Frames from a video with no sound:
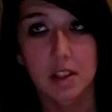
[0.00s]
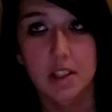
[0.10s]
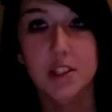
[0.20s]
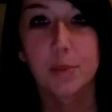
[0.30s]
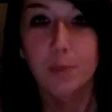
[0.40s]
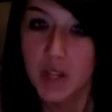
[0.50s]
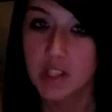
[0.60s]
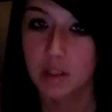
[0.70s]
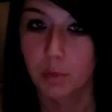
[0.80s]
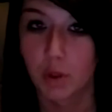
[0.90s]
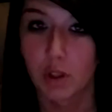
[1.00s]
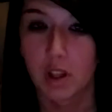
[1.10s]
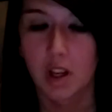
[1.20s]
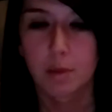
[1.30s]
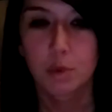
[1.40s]
it's an amazing book
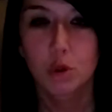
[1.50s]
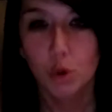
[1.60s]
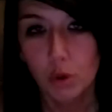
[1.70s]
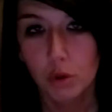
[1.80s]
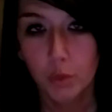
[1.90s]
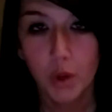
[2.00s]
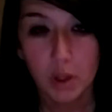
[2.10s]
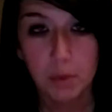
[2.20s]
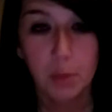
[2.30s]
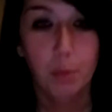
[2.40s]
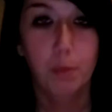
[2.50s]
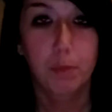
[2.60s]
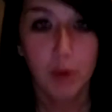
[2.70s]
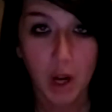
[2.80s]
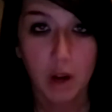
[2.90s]
and I'm so incredibly
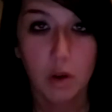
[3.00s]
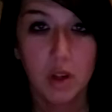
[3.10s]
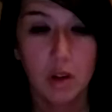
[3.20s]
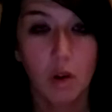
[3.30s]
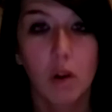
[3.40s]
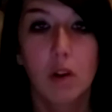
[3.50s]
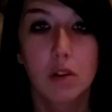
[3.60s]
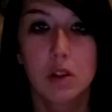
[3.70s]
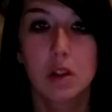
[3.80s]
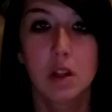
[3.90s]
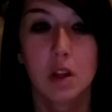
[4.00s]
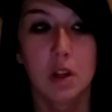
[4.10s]
proud and honored